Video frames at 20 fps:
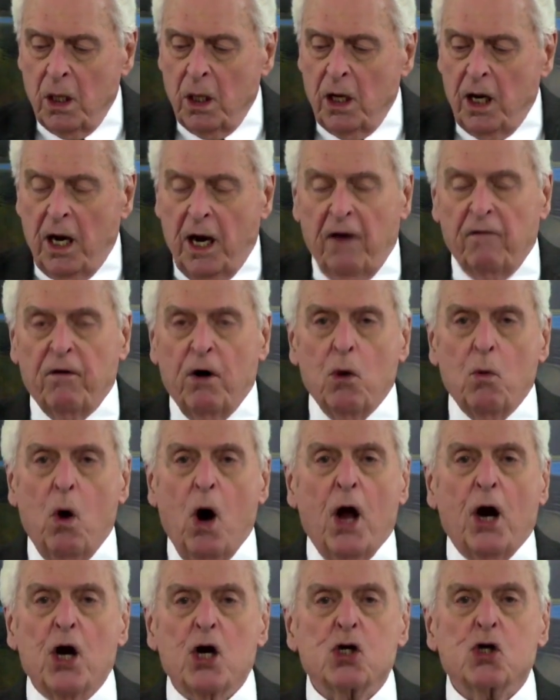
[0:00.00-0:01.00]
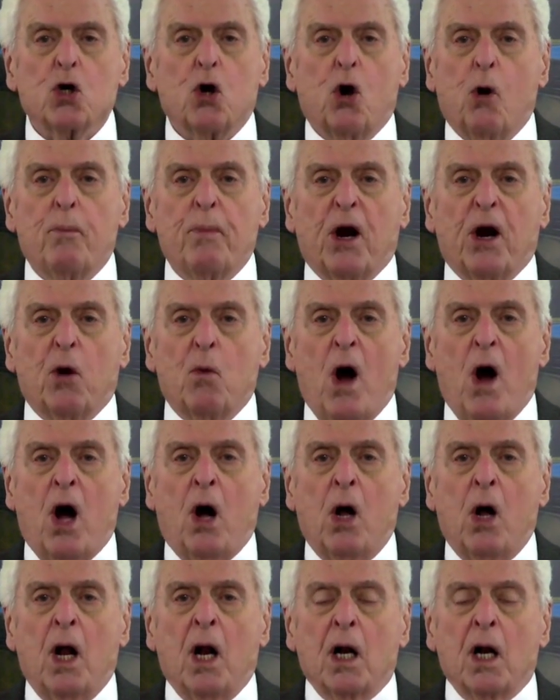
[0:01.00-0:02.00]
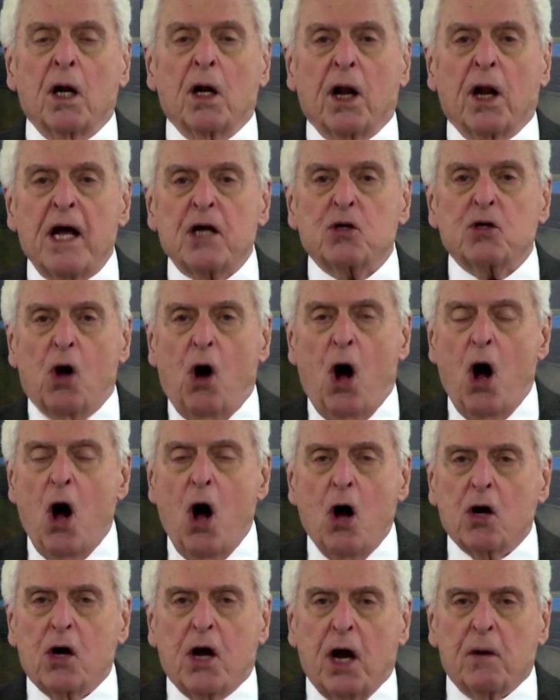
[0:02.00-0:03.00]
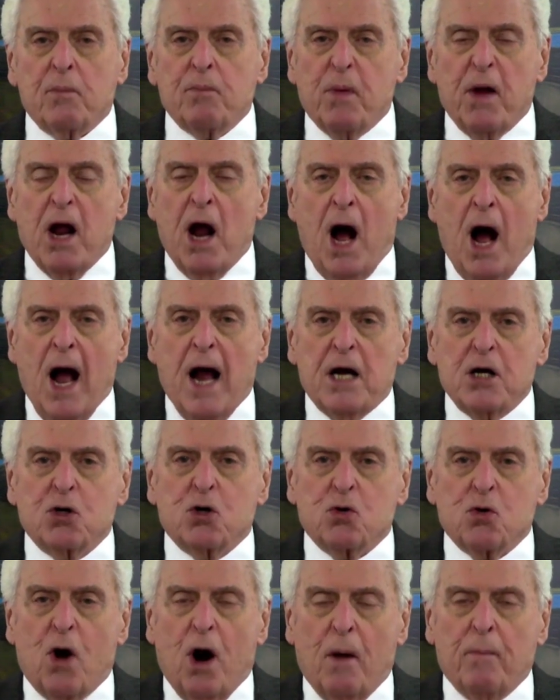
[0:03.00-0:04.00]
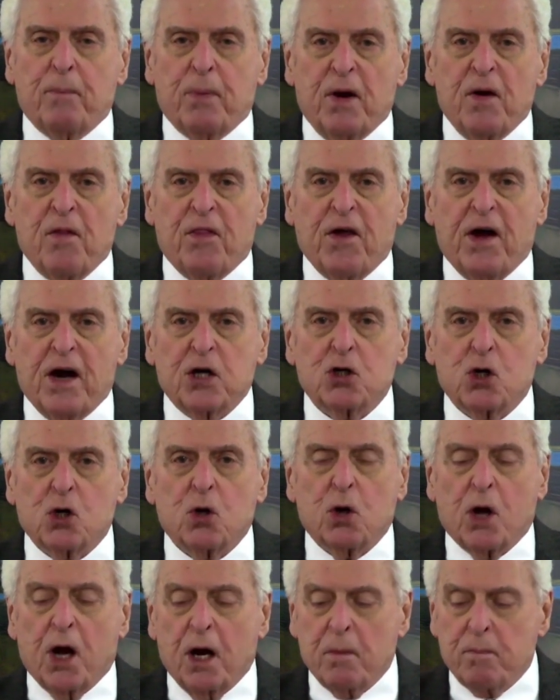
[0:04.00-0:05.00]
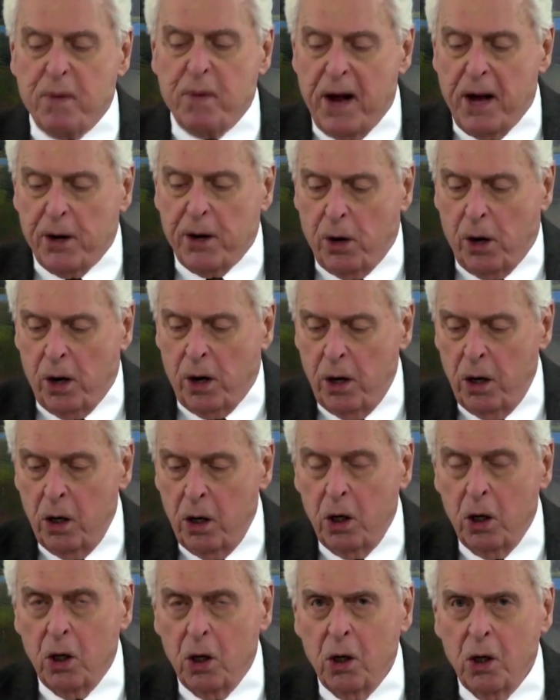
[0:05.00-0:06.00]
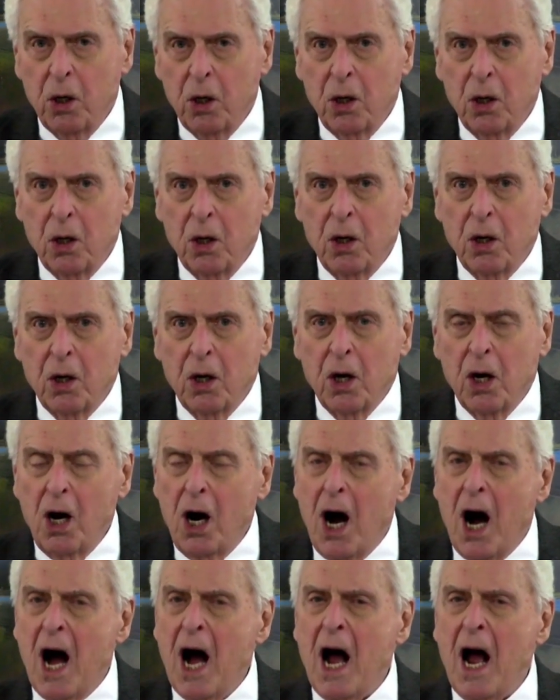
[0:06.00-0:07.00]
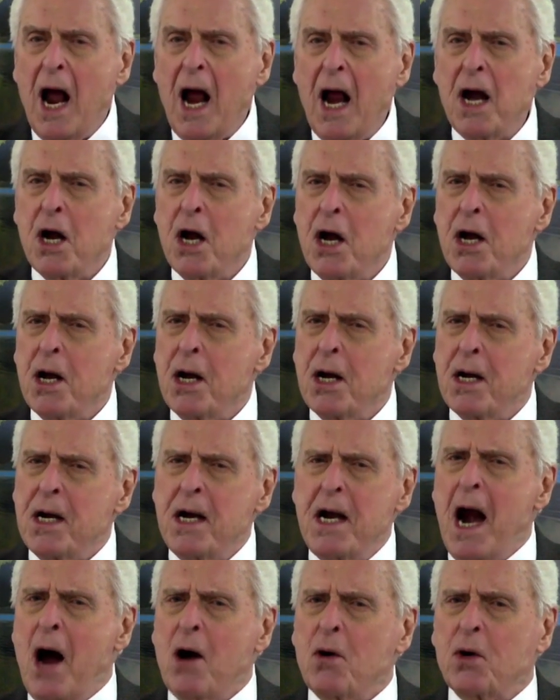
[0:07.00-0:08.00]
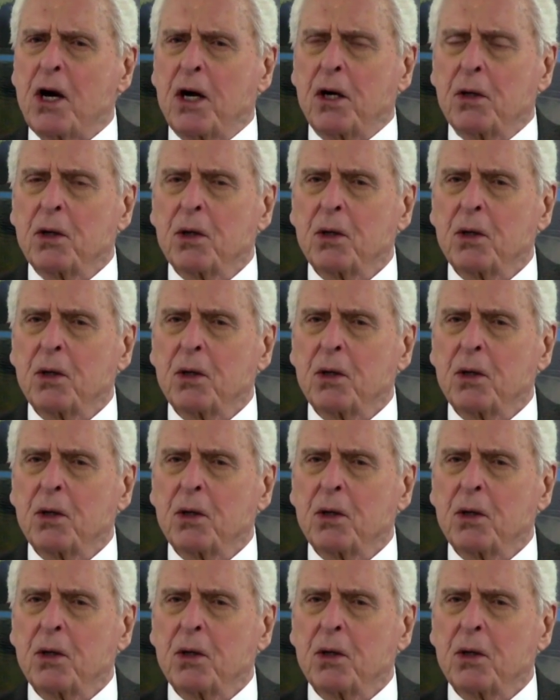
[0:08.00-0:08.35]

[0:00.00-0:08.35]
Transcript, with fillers: Everyone is hoping, well, let's all get behind Trump and things will get better. I doubt it.